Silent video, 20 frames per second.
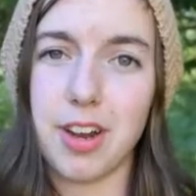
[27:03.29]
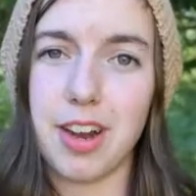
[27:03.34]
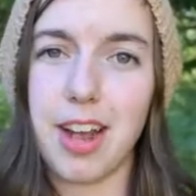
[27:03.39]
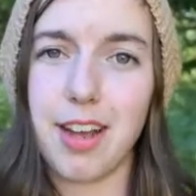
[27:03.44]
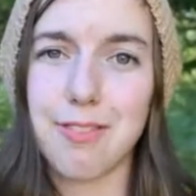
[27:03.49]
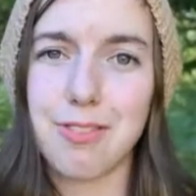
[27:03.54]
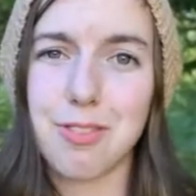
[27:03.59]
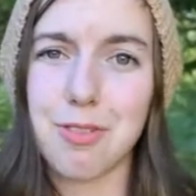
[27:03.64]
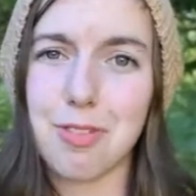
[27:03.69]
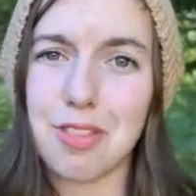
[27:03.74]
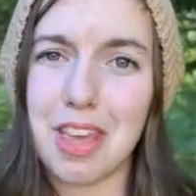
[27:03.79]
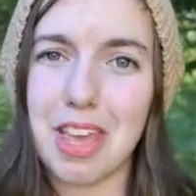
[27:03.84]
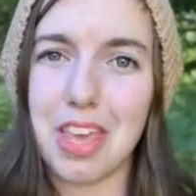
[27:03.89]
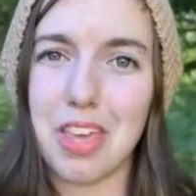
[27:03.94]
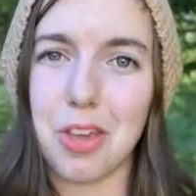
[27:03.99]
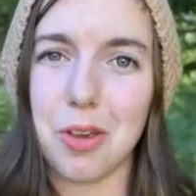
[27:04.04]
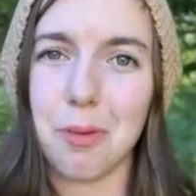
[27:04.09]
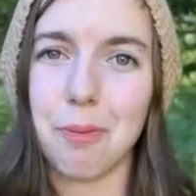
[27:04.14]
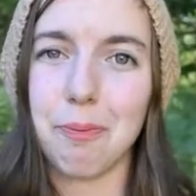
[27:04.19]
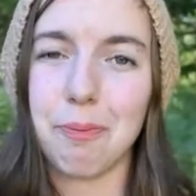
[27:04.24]
enough, so
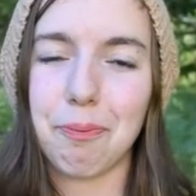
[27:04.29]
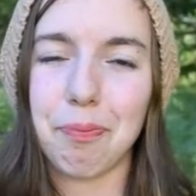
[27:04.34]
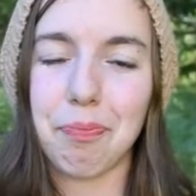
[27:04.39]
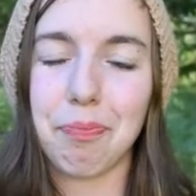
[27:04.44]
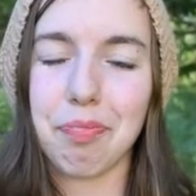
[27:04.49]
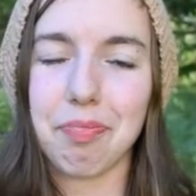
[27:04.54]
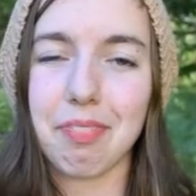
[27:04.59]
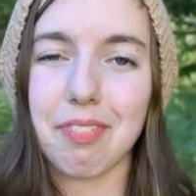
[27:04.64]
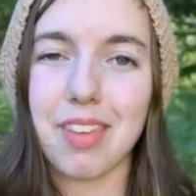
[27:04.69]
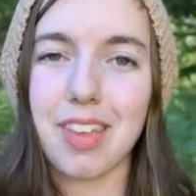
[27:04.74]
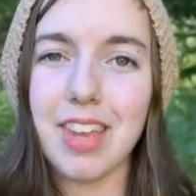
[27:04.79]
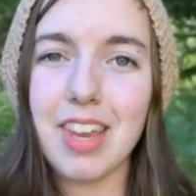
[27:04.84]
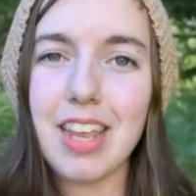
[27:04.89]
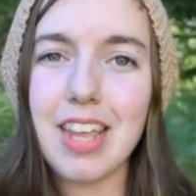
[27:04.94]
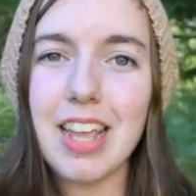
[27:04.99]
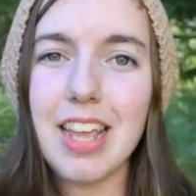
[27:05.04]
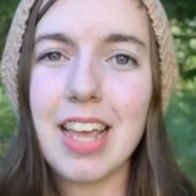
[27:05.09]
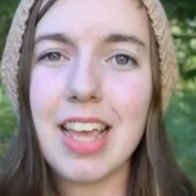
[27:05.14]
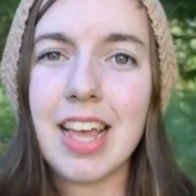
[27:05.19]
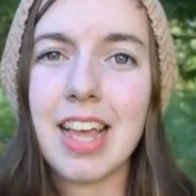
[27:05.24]
thank you.
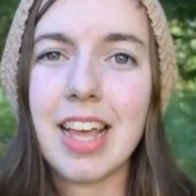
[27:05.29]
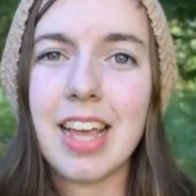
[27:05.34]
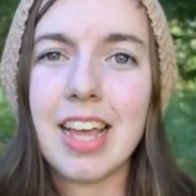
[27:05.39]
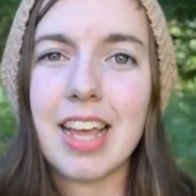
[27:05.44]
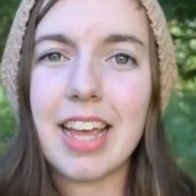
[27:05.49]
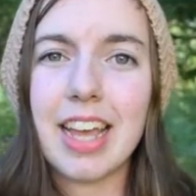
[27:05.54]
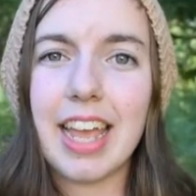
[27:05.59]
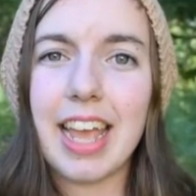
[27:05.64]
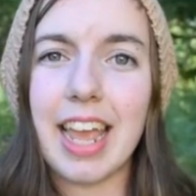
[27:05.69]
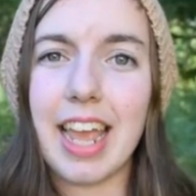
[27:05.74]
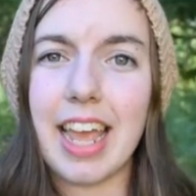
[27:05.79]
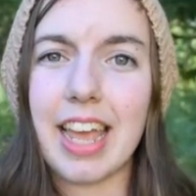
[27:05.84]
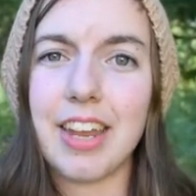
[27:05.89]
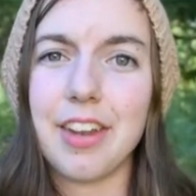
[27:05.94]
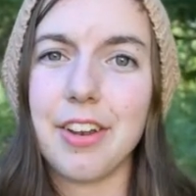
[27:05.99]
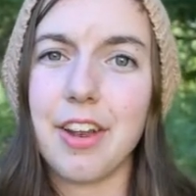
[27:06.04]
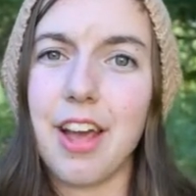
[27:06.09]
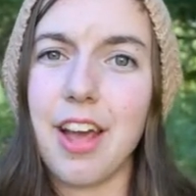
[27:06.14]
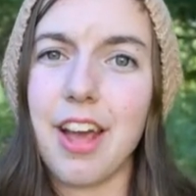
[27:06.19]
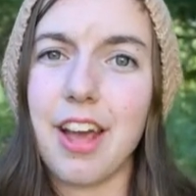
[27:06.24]

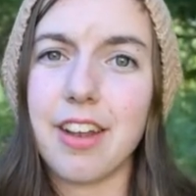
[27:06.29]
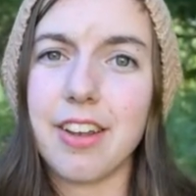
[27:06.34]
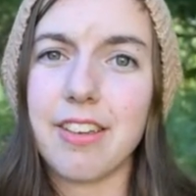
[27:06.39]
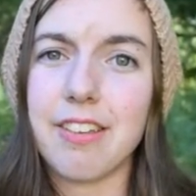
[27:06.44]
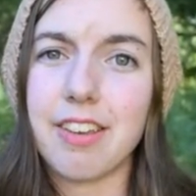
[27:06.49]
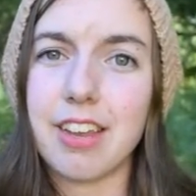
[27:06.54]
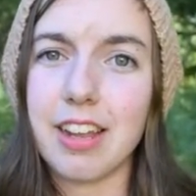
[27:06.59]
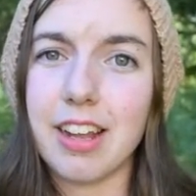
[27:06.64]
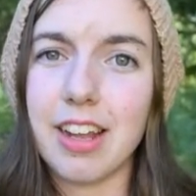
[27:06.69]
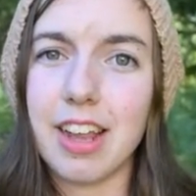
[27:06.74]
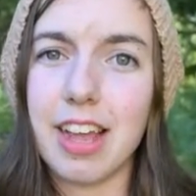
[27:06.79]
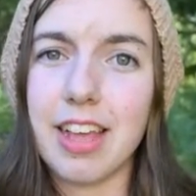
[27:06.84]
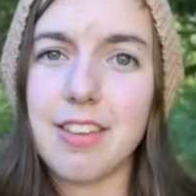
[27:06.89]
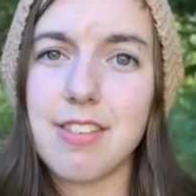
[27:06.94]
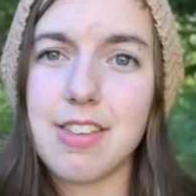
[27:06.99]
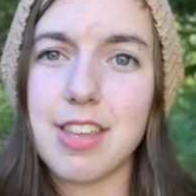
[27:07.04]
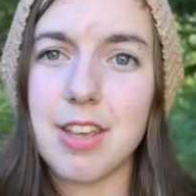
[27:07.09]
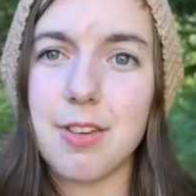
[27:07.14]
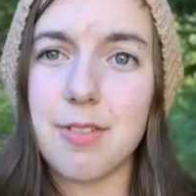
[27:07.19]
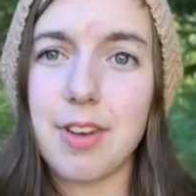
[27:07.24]
And until I
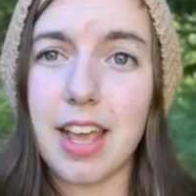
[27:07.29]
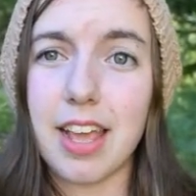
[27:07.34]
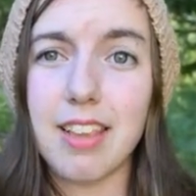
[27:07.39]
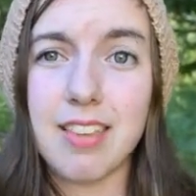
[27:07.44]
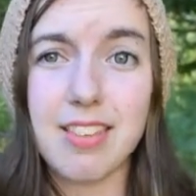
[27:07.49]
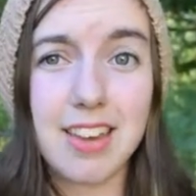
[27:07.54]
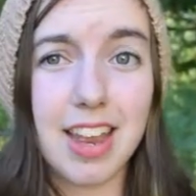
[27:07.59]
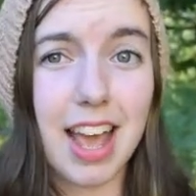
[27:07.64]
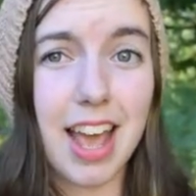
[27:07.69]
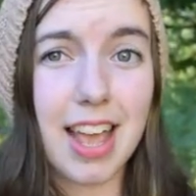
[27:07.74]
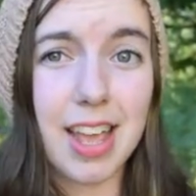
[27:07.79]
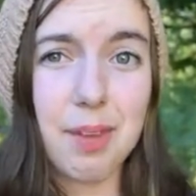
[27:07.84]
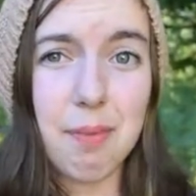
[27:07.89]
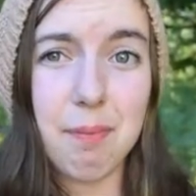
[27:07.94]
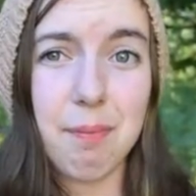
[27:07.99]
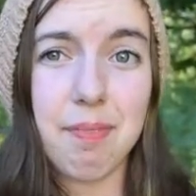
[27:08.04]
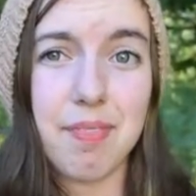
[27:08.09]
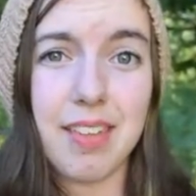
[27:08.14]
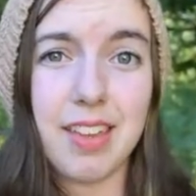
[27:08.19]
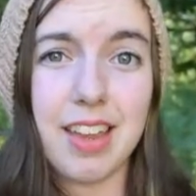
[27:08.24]
see you next time,
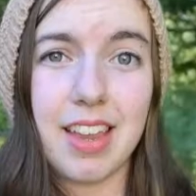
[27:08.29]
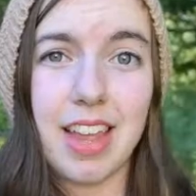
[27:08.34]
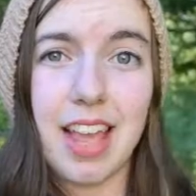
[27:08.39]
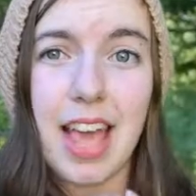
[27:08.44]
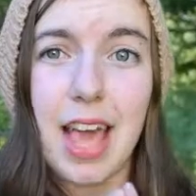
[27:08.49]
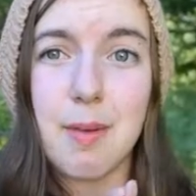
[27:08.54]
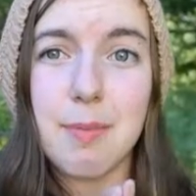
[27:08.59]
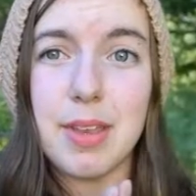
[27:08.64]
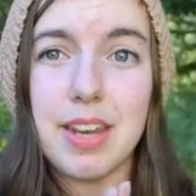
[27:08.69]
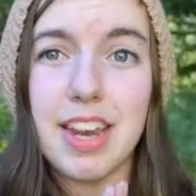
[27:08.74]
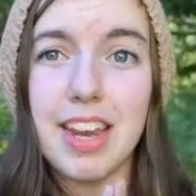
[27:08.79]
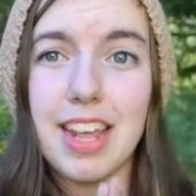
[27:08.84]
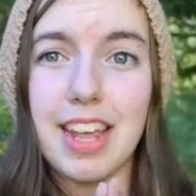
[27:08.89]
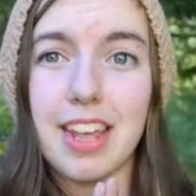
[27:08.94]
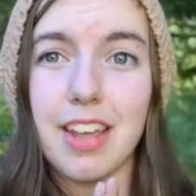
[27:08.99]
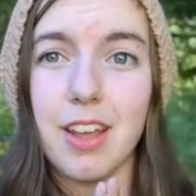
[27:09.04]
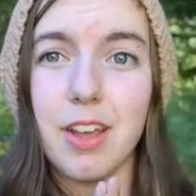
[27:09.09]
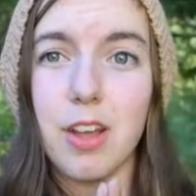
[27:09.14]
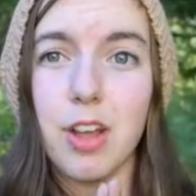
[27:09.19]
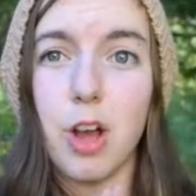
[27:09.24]
happy
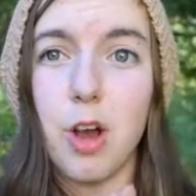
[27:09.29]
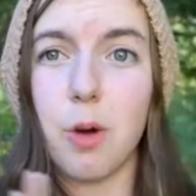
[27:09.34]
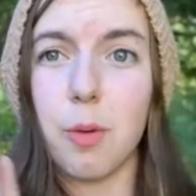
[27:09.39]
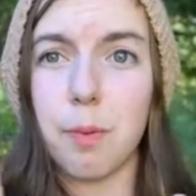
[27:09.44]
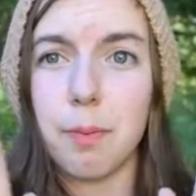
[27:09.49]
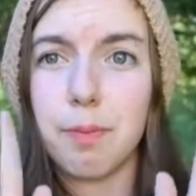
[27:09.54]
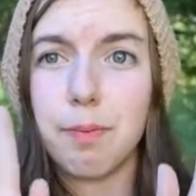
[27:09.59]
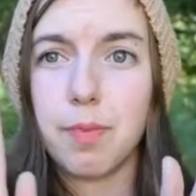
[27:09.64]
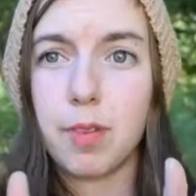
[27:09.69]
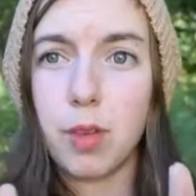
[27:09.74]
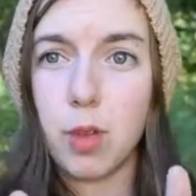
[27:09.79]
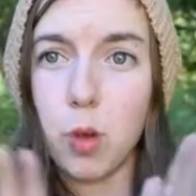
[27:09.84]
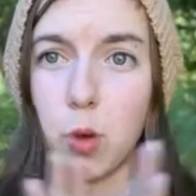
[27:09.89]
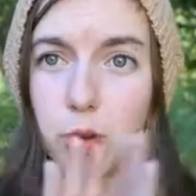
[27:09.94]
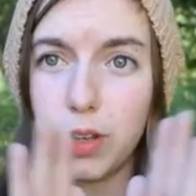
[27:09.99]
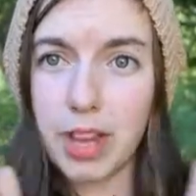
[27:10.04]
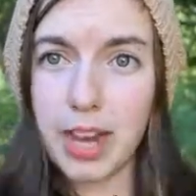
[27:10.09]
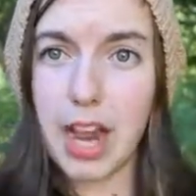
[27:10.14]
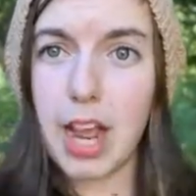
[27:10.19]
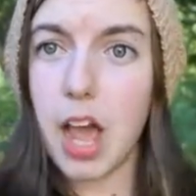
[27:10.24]
knitting. Oh,
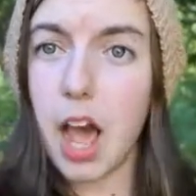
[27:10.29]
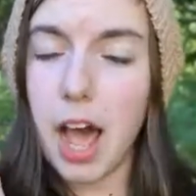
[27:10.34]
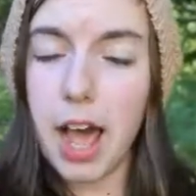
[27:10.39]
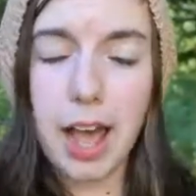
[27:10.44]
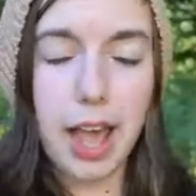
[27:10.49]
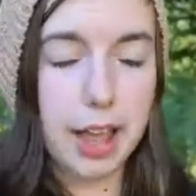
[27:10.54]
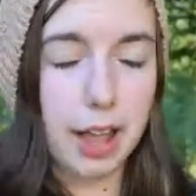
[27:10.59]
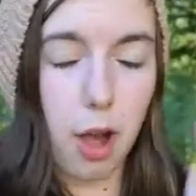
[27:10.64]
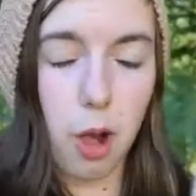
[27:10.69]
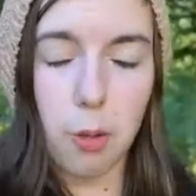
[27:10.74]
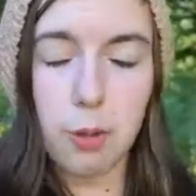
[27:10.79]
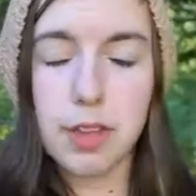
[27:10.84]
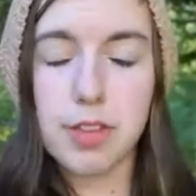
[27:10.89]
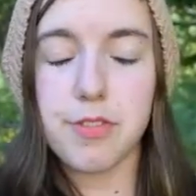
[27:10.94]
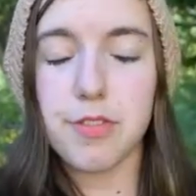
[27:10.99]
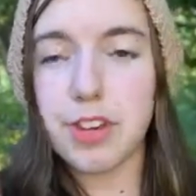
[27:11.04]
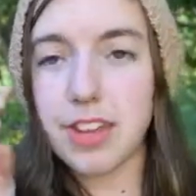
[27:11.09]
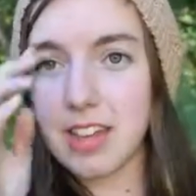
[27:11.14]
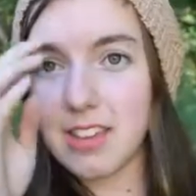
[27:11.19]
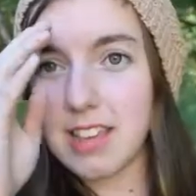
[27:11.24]
hold on, I always
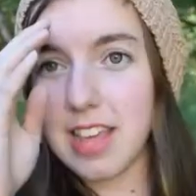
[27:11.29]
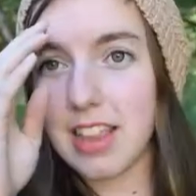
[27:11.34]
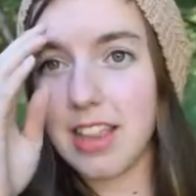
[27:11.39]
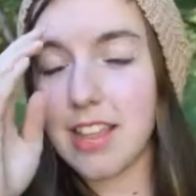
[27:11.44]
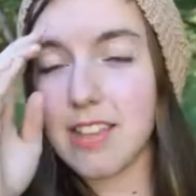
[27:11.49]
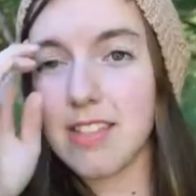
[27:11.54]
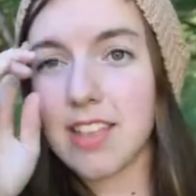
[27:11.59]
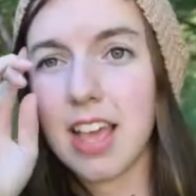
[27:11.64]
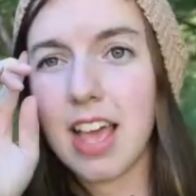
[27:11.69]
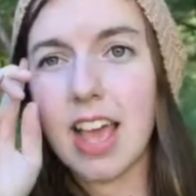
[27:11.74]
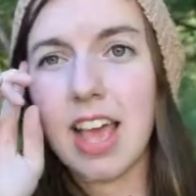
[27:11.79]
forget to say this.